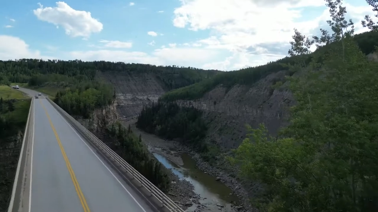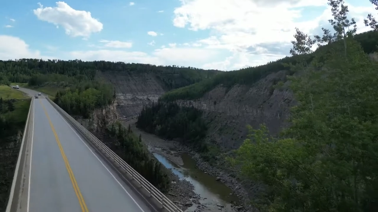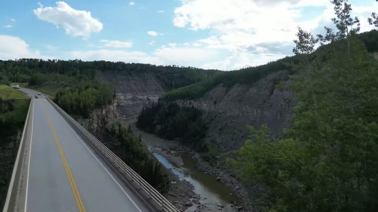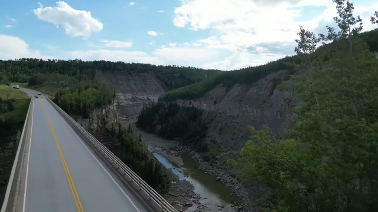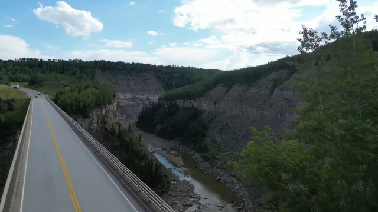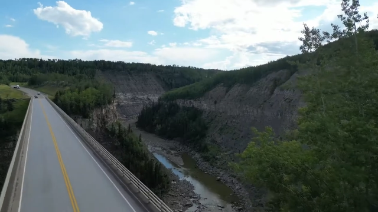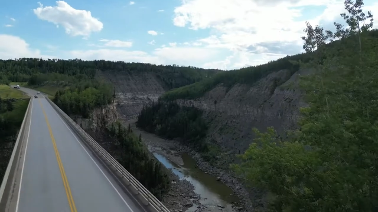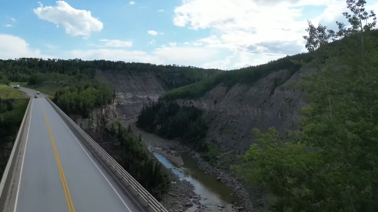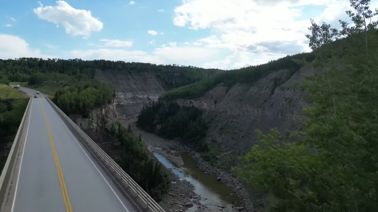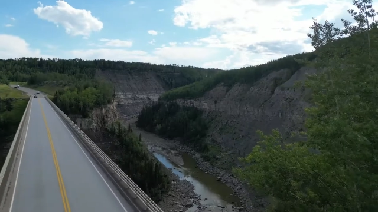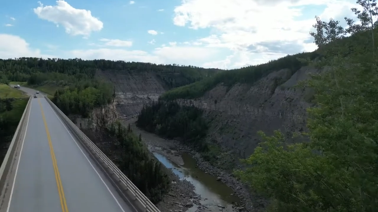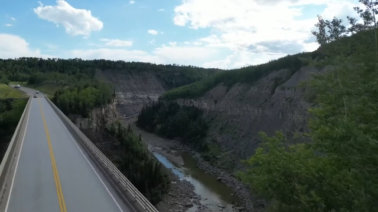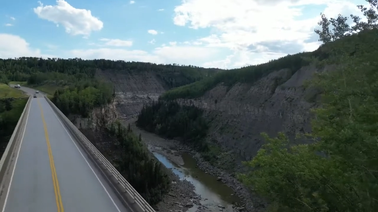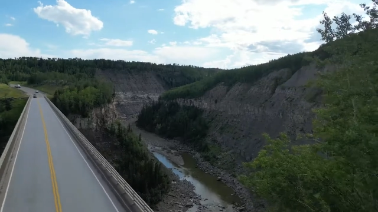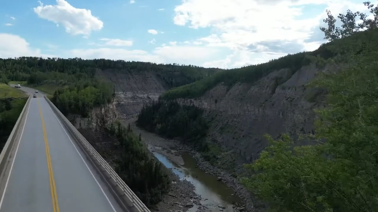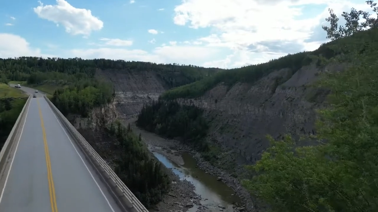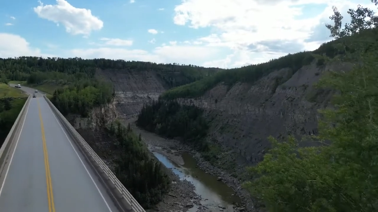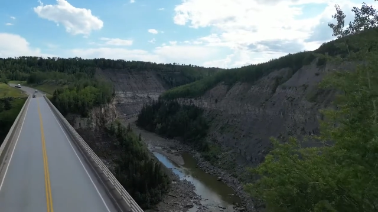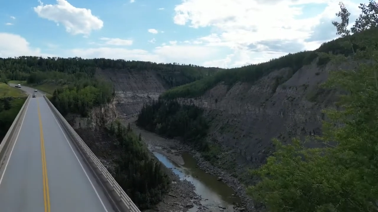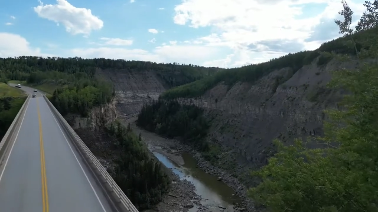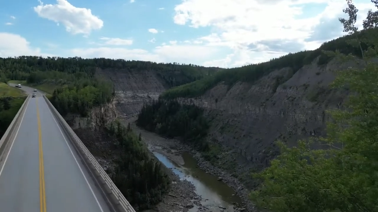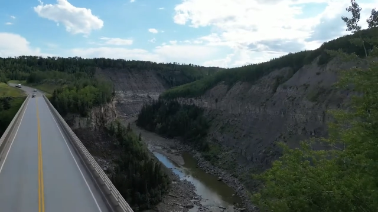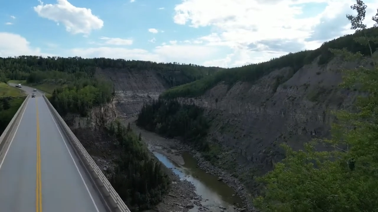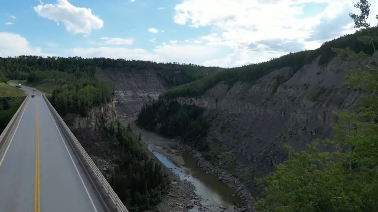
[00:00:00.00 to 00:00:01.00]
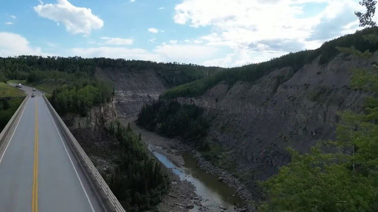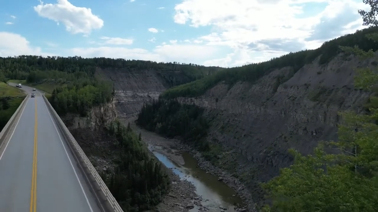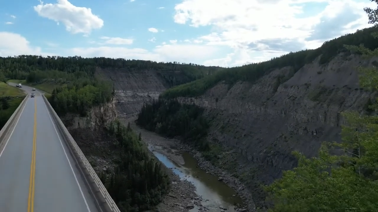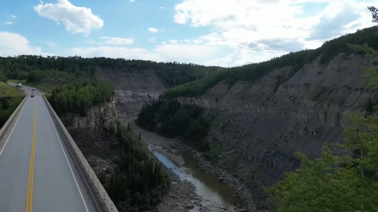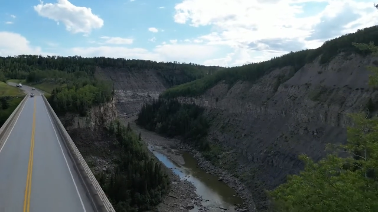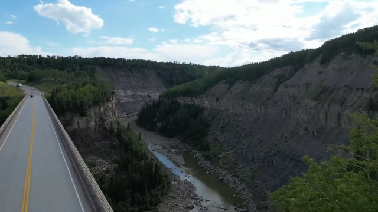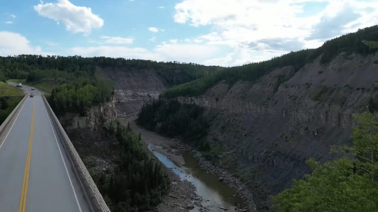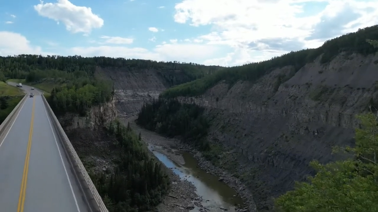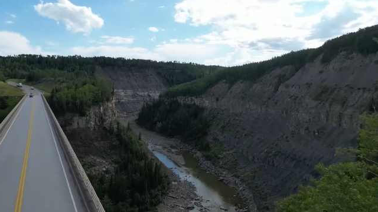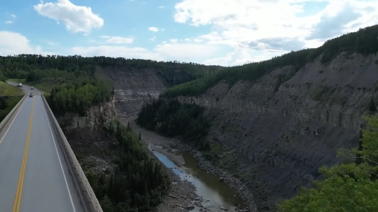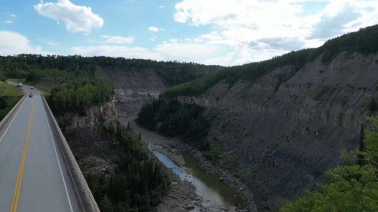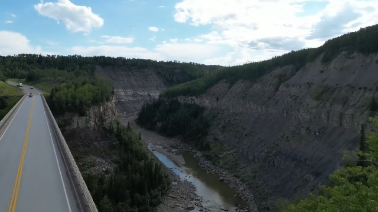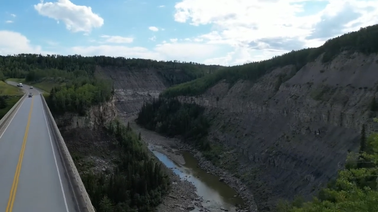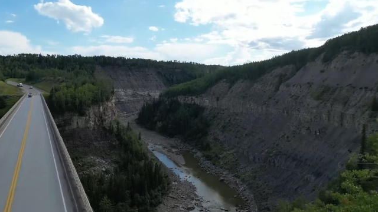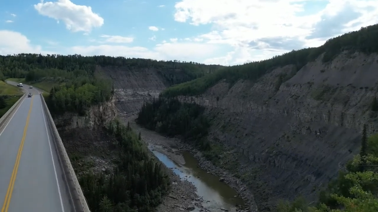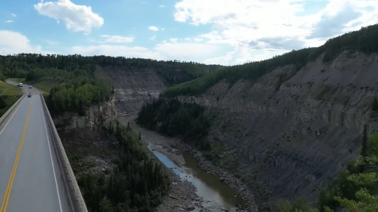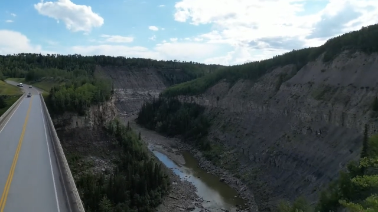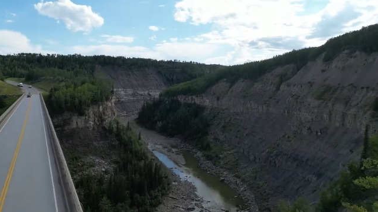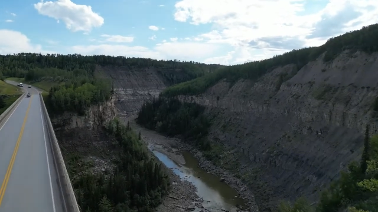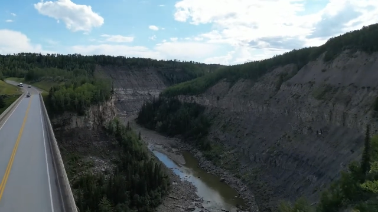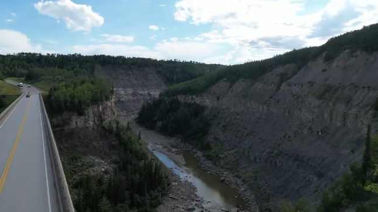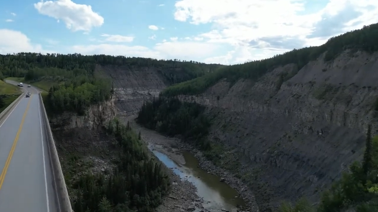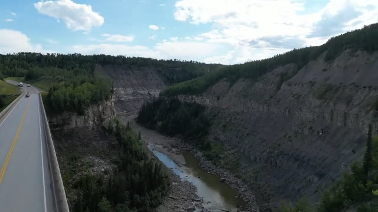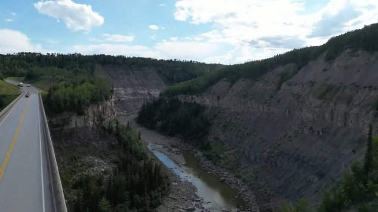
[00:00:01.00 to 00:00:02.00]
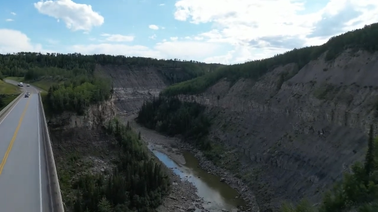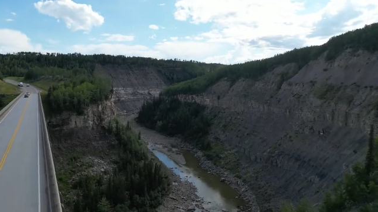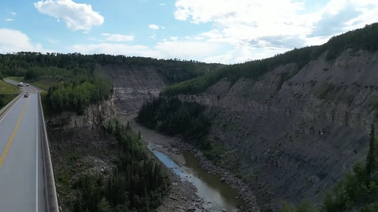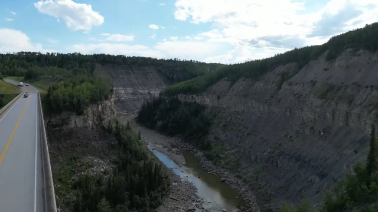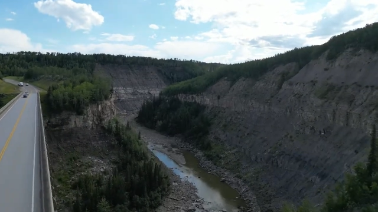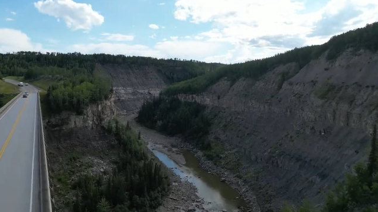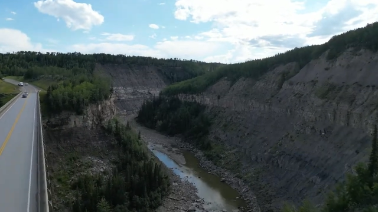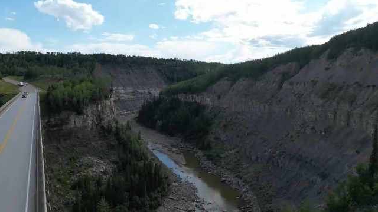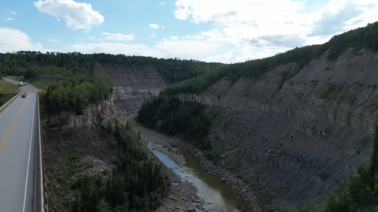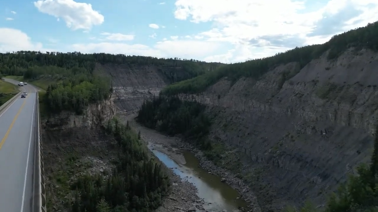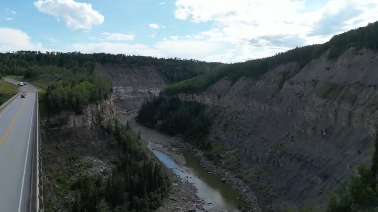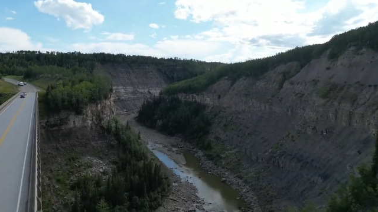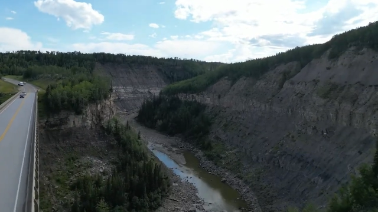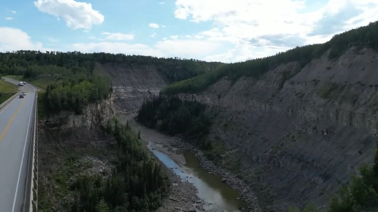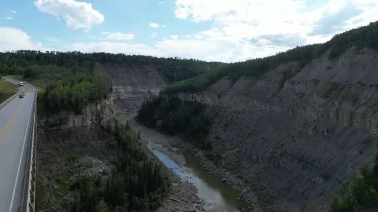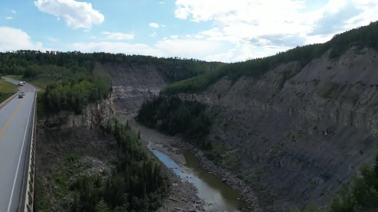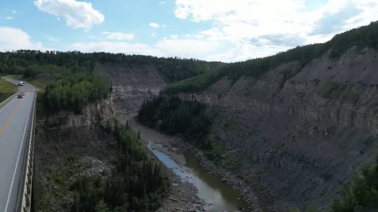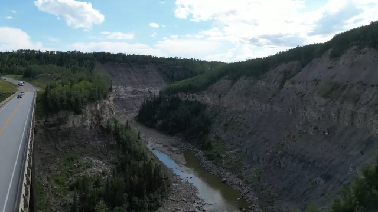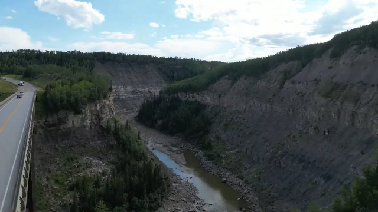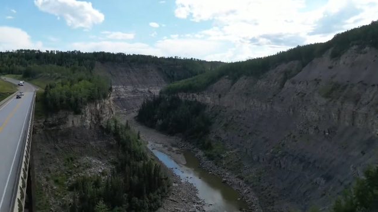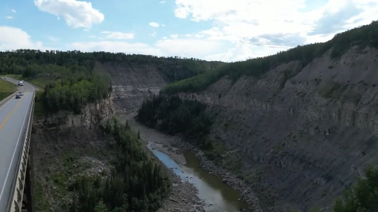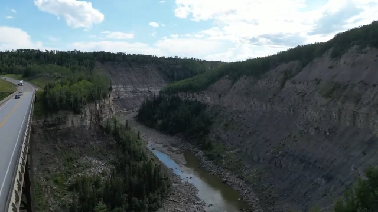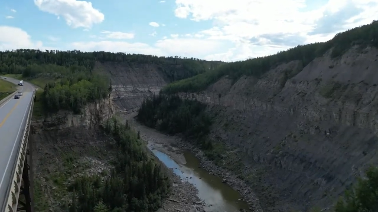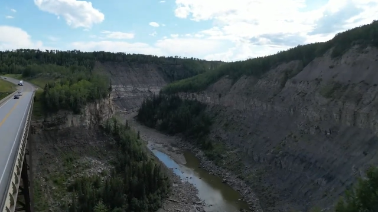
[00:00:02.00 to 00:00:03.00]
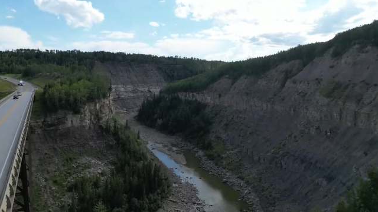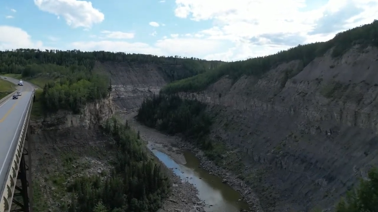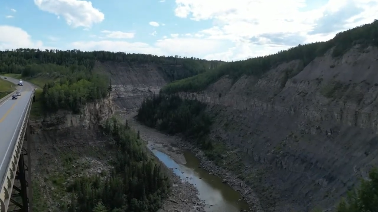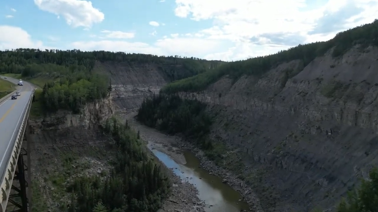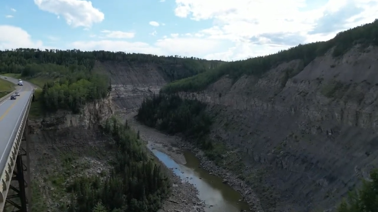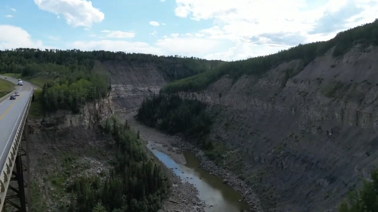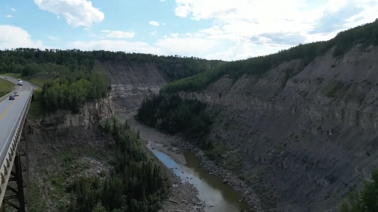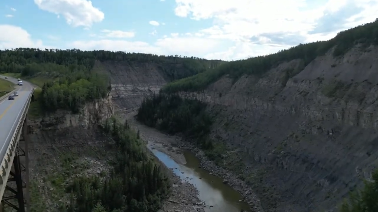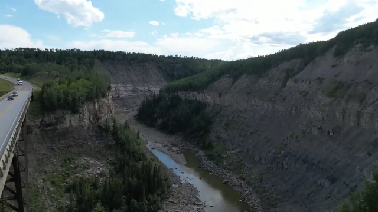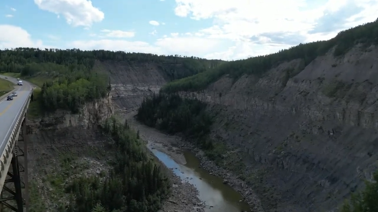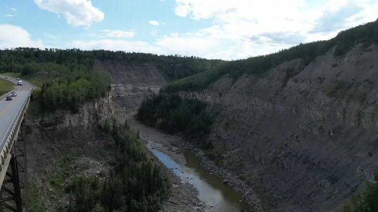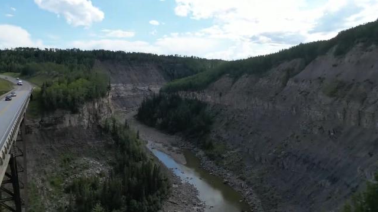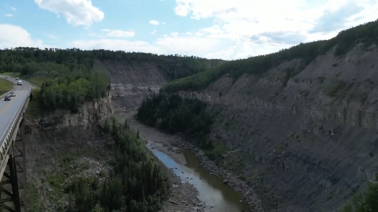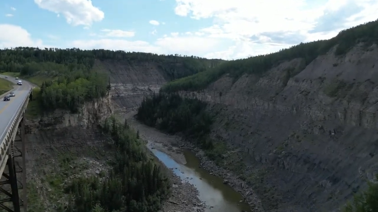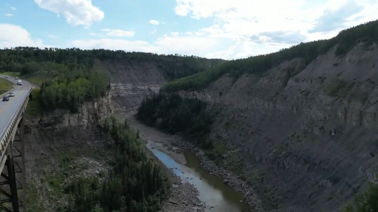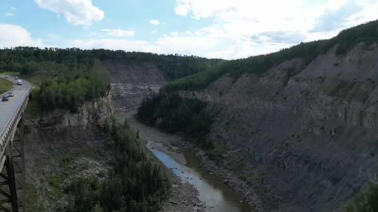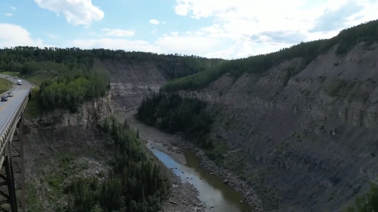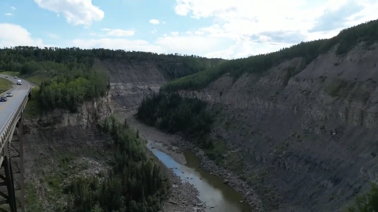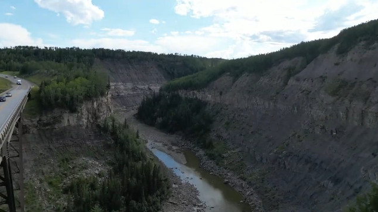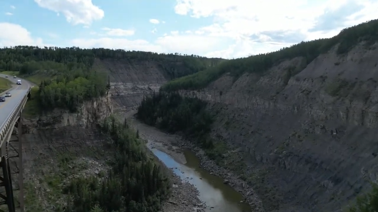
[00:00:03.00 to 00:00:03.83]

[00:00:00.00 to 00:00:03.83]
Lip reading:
Nobody's mouth can be seen.